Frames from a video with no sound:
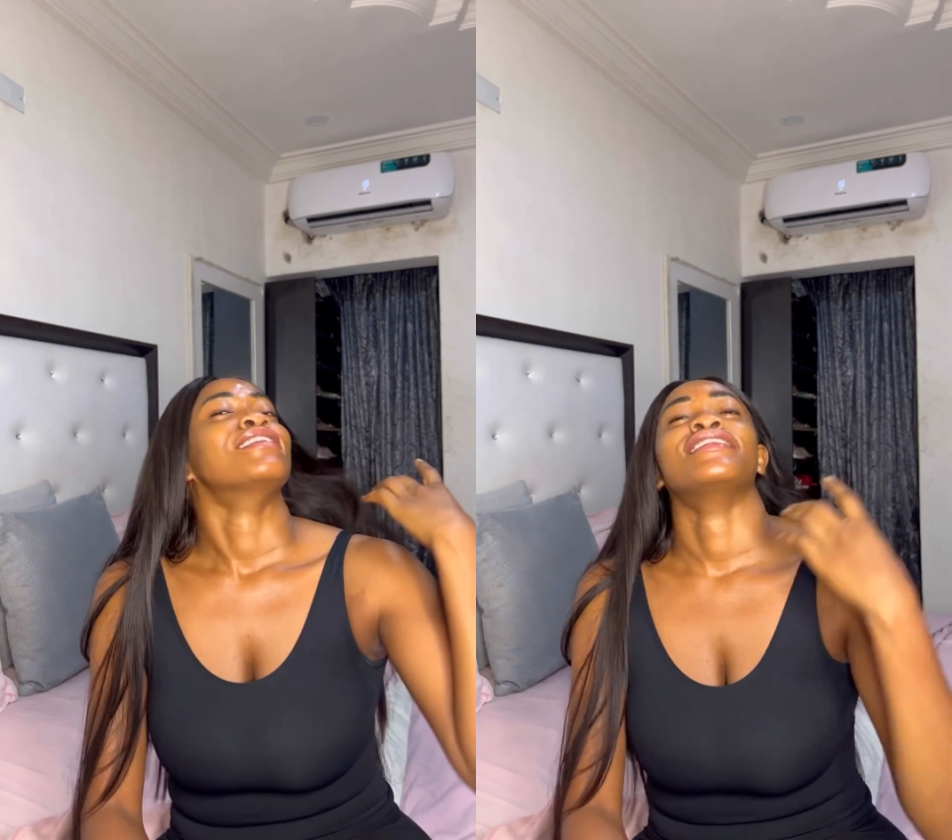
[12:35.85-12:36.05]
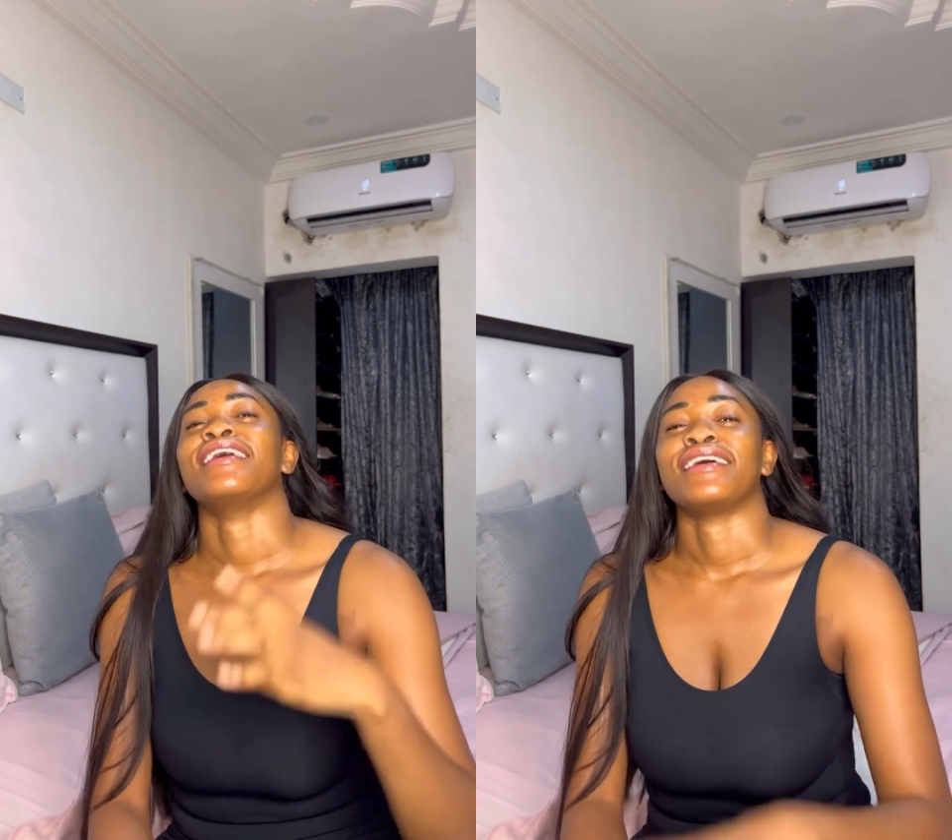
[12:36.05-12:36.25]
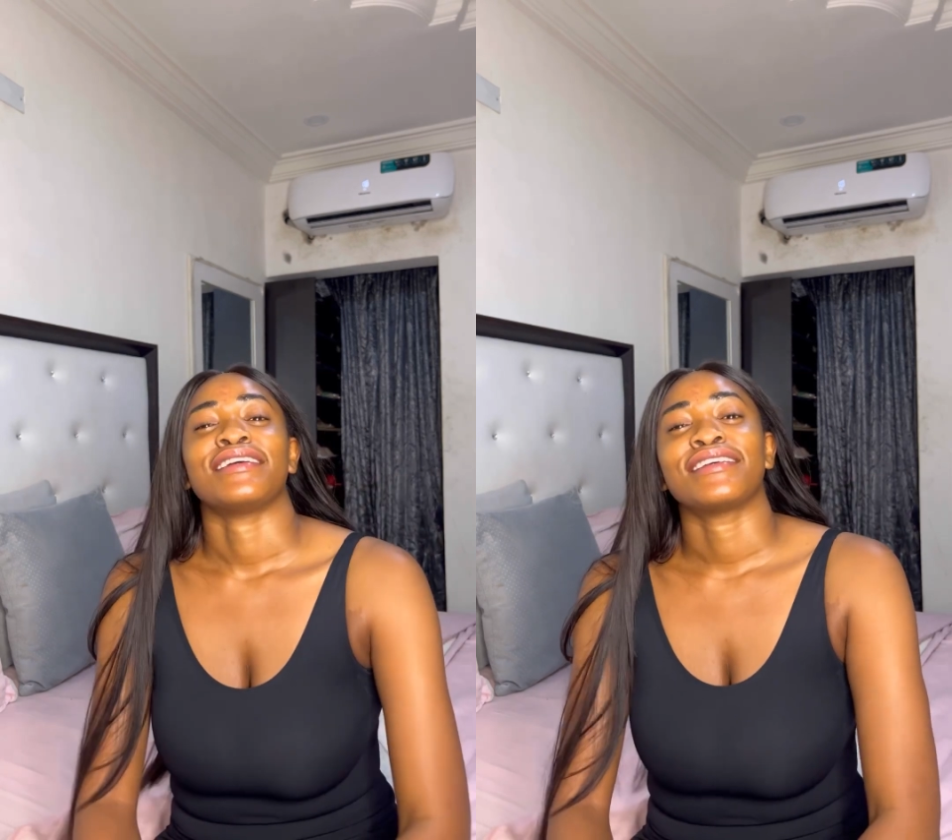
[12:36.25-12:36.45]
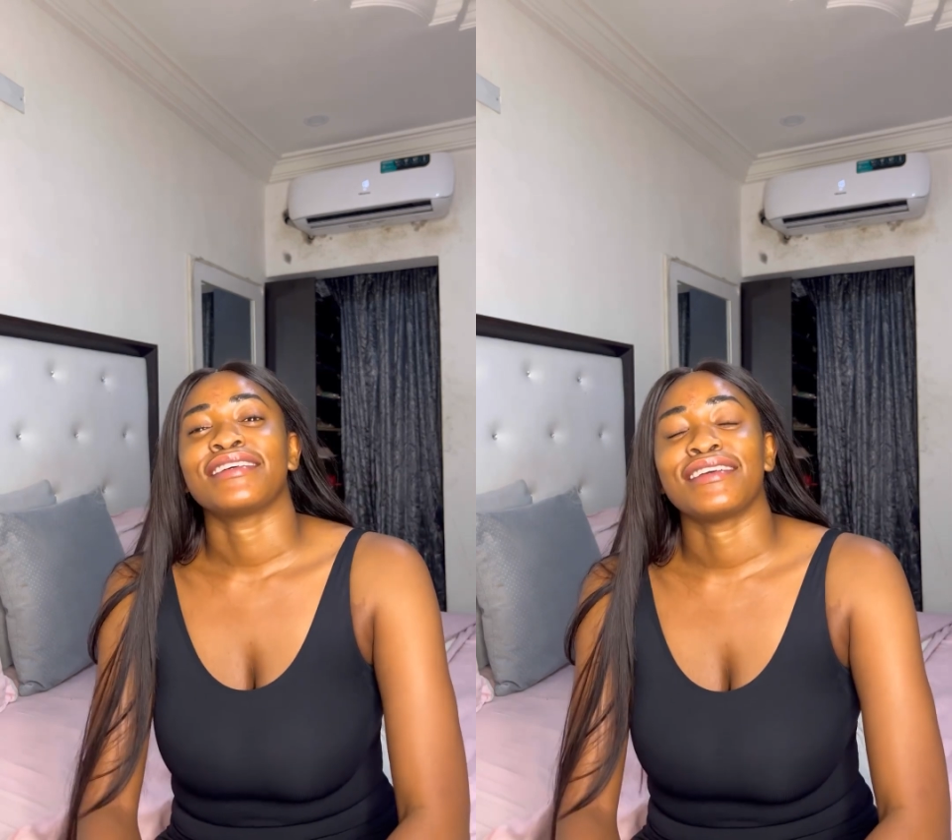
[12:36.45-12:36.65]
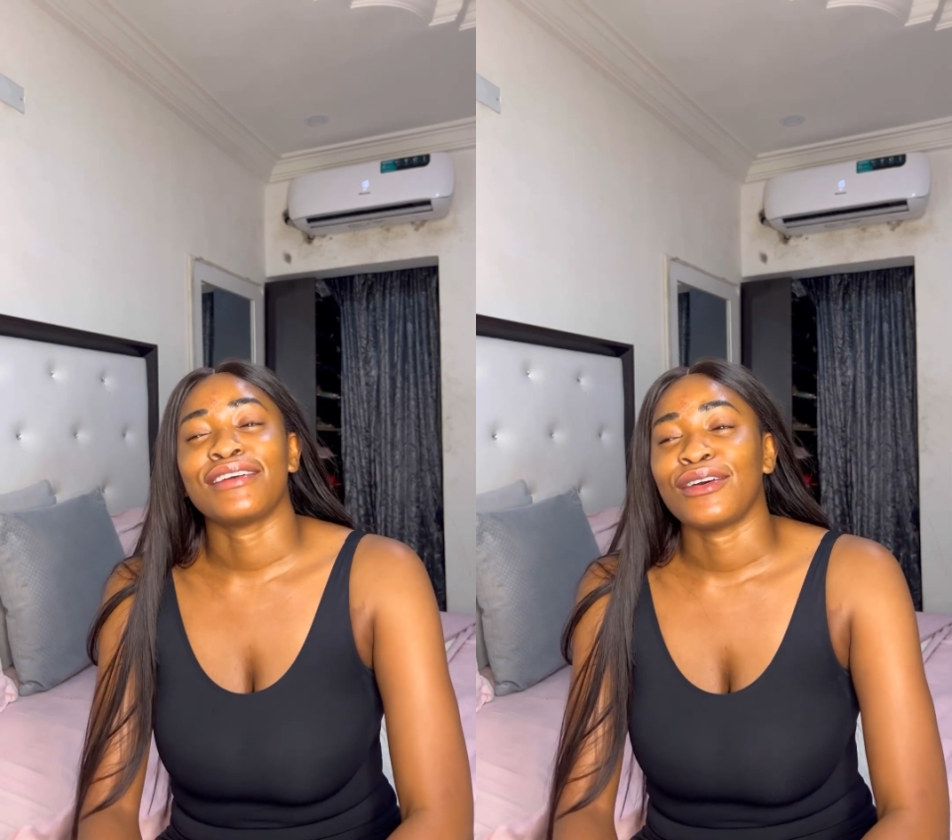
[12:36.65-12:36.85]
like
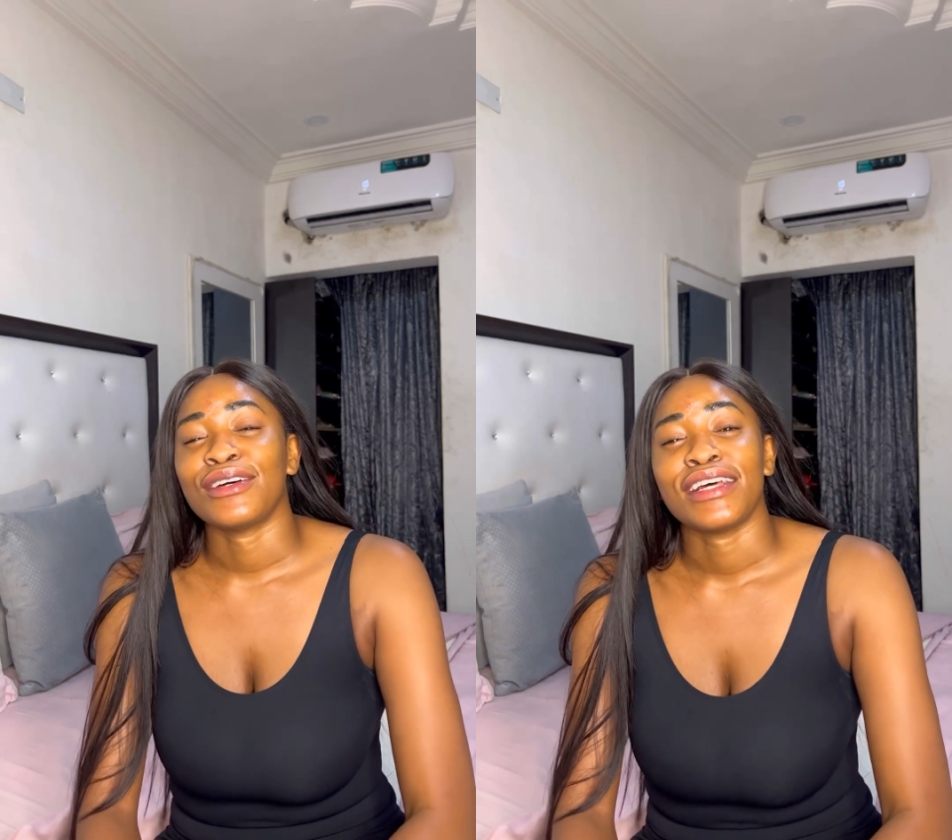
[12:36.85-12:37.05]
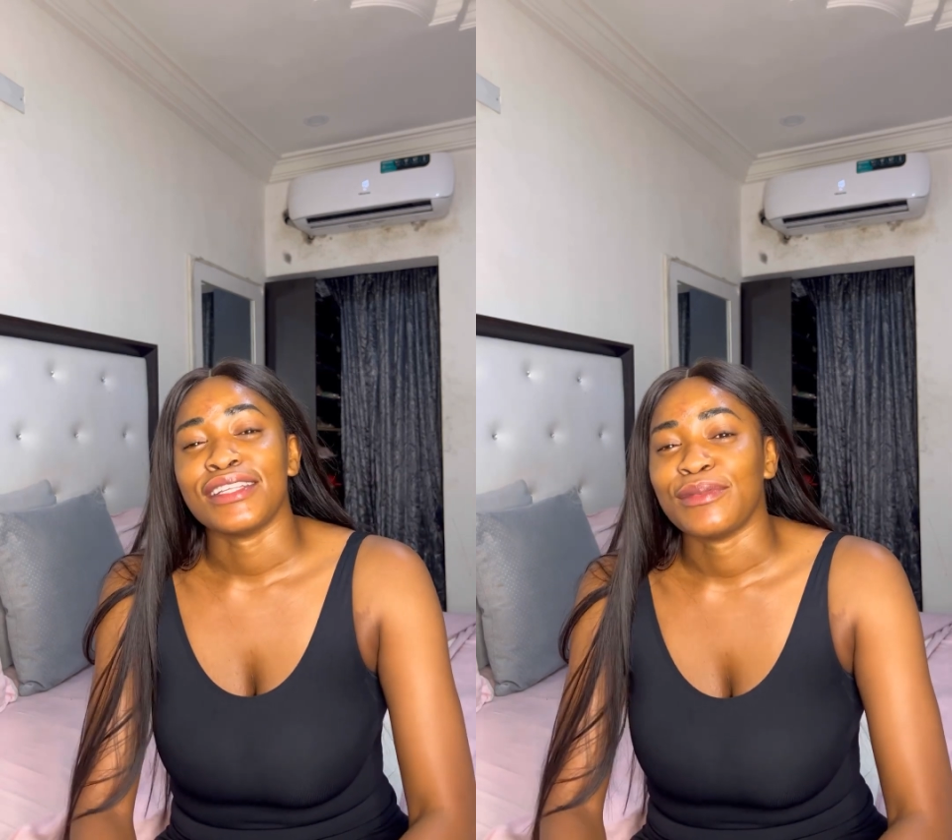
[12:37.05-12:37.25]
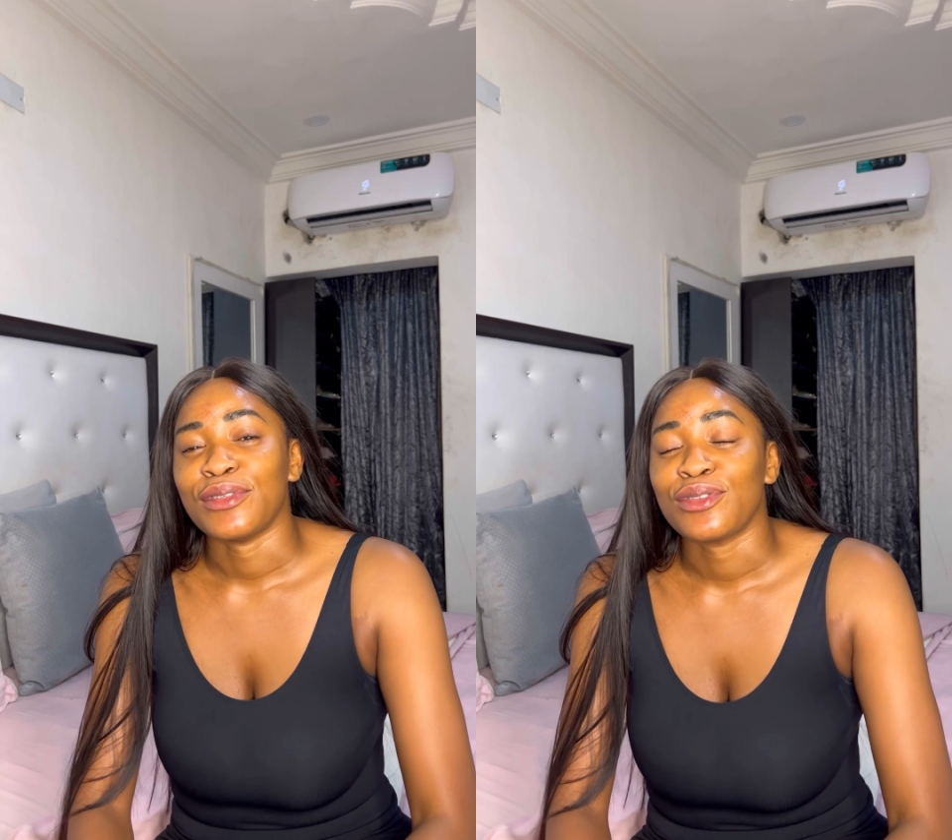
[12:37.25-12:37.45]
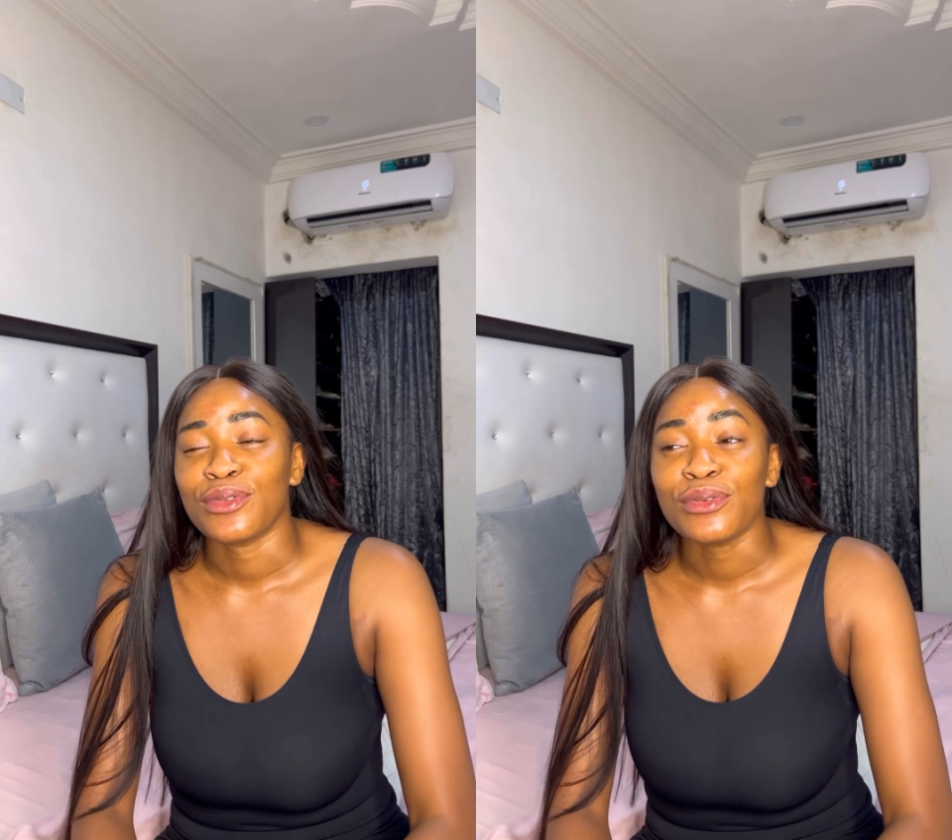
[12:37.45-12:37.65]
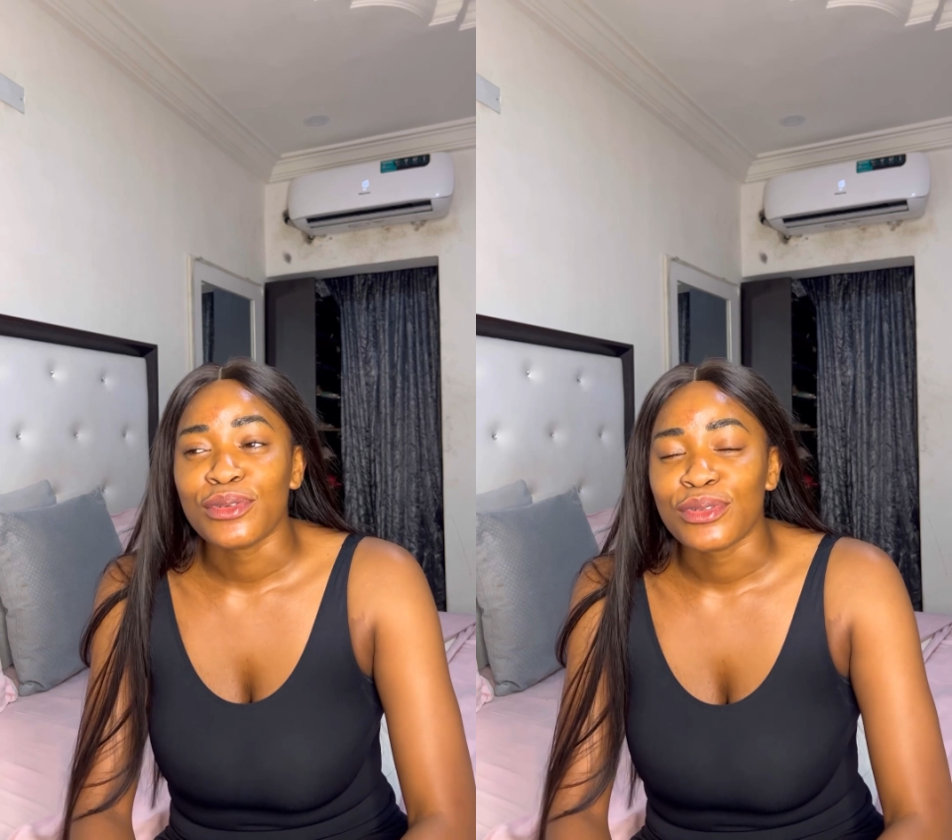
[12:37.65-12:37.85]
God has been
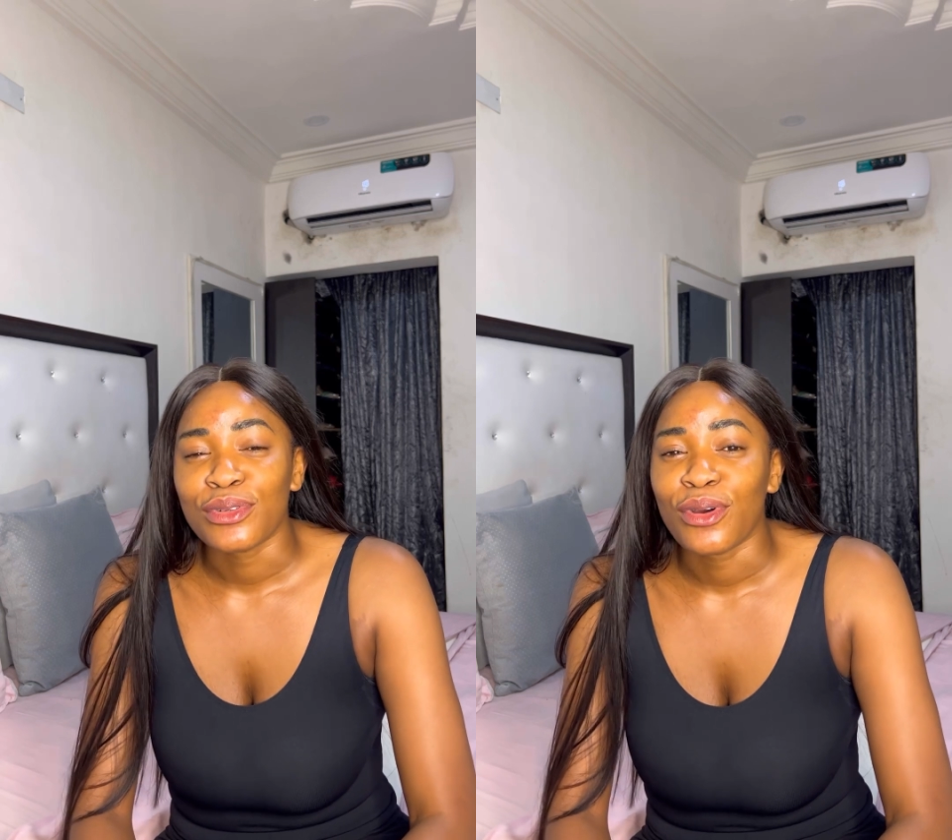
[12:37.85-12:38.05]
so good.